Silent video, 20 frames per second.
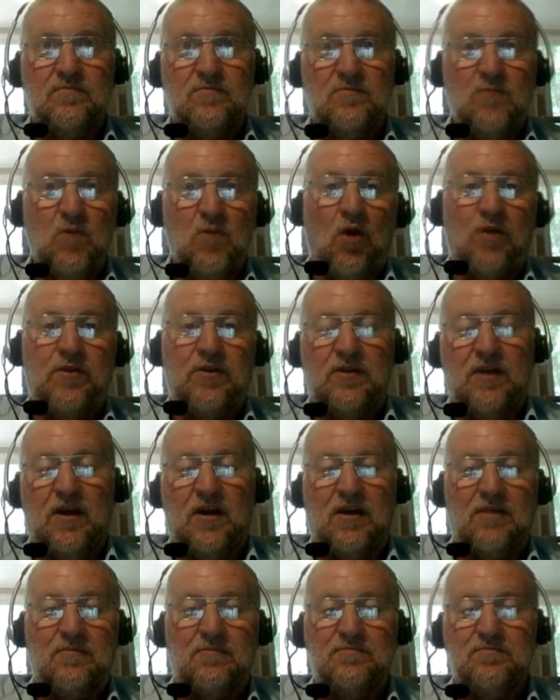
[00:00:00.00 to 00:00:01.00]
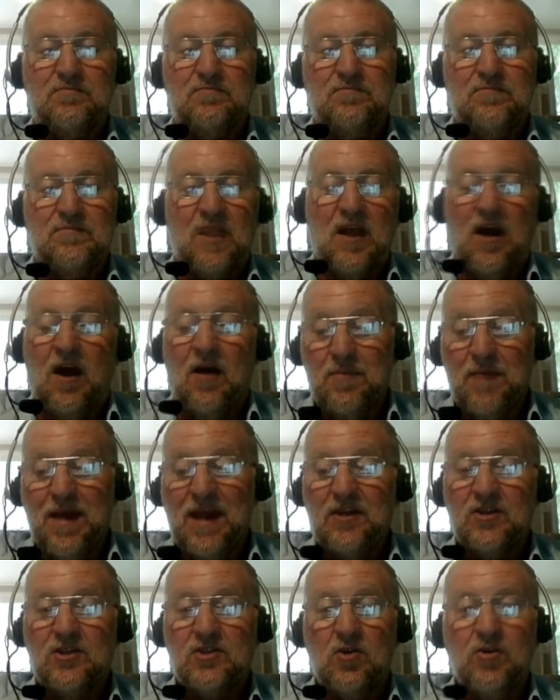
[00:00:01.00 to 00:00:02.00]
not
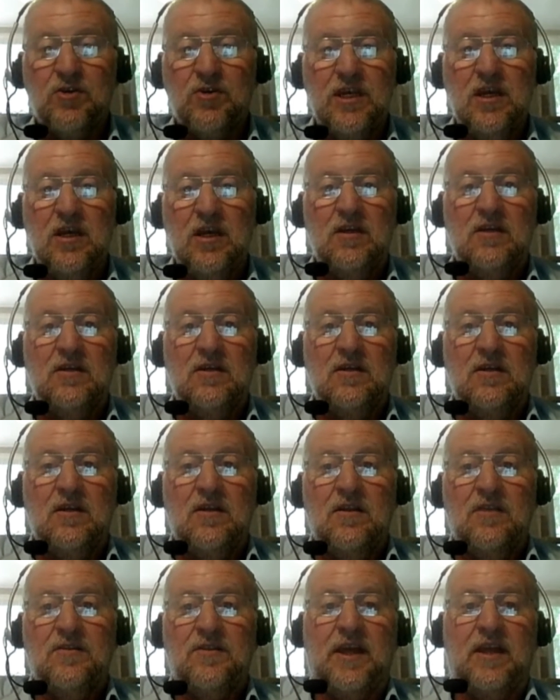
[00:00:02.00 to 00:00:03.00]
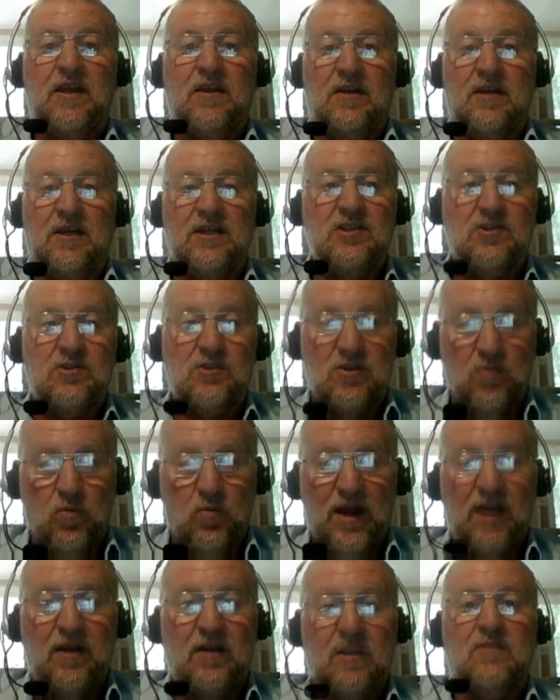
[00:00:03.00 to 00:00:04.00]
mandatory, then is
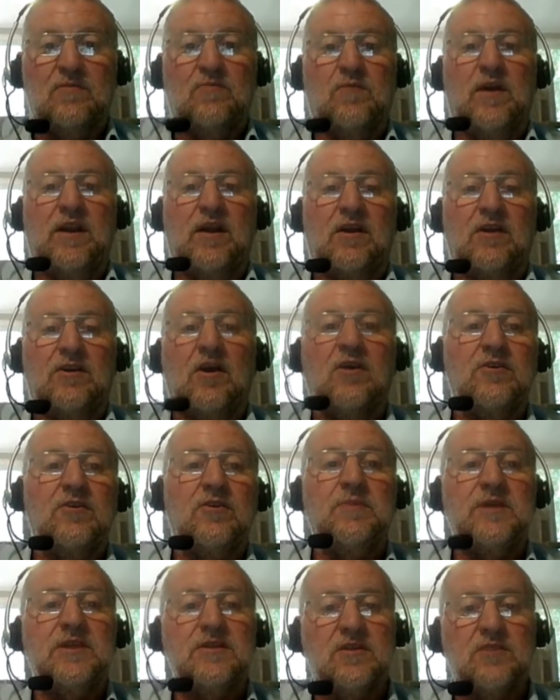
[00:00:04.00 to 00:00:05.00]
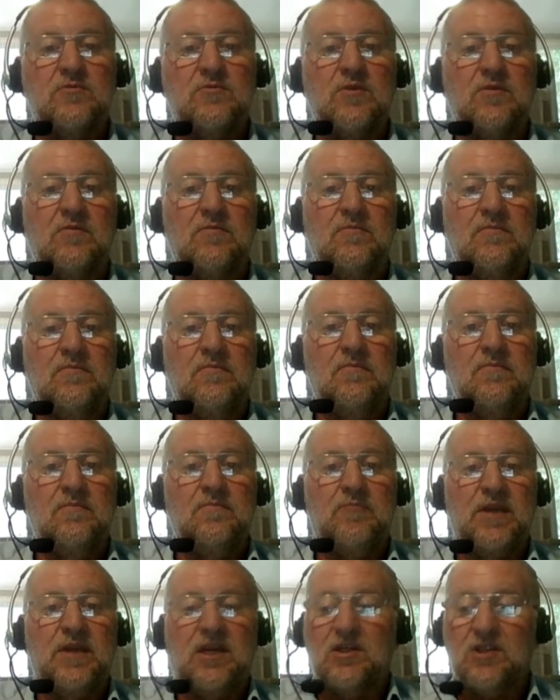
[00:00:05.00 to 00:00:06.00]
when I don't do business with them,
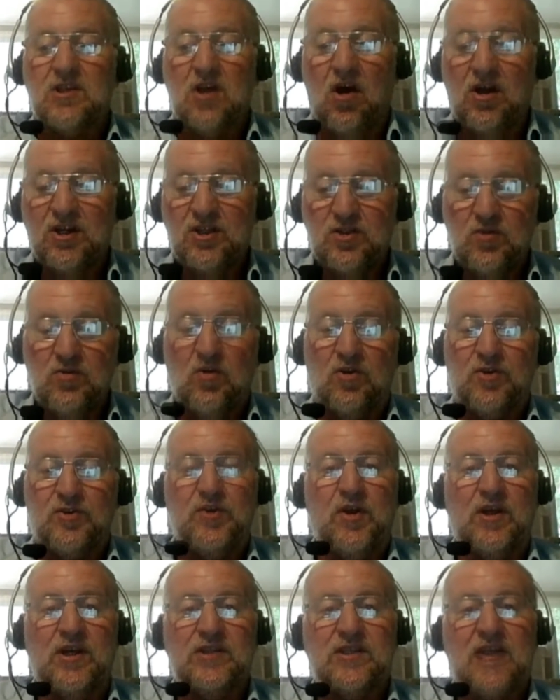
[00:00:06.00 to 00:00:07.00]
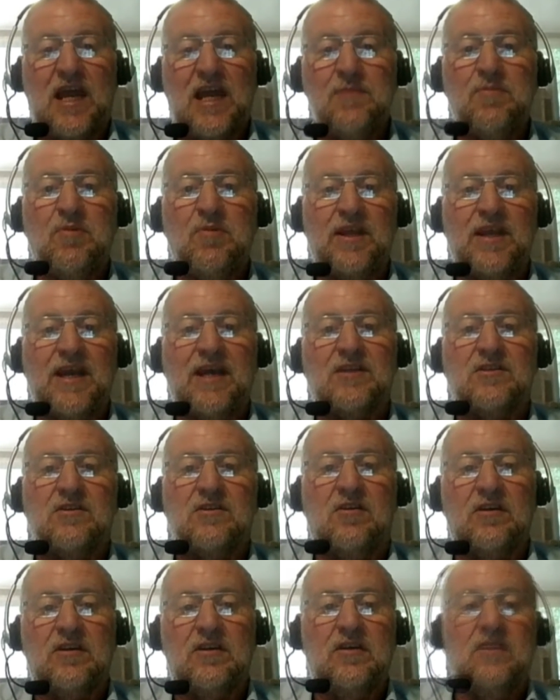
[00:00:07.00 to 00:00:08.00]
because I do not trust anybody
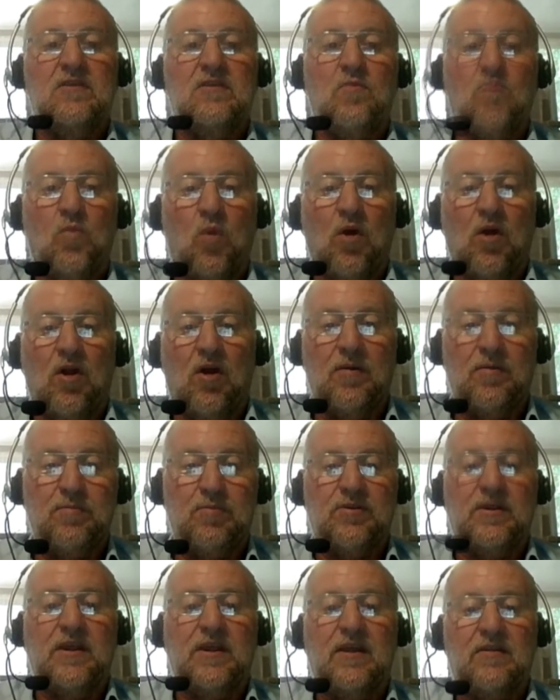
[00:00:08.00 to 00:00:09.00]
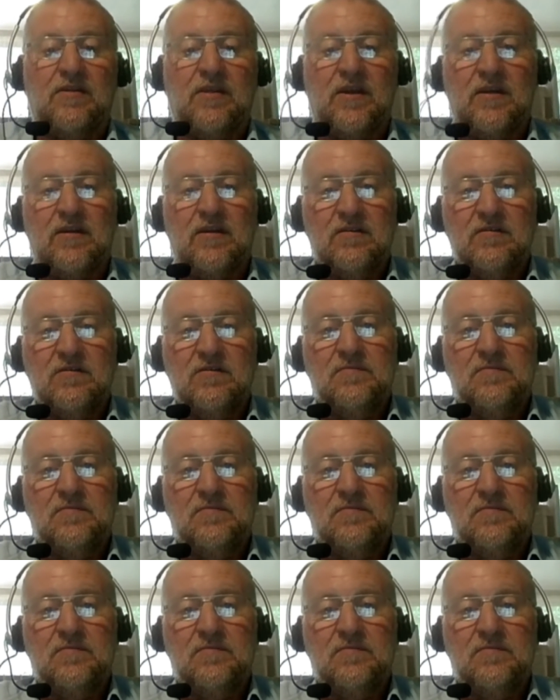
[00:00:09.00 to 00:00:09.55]
outside what I put out there.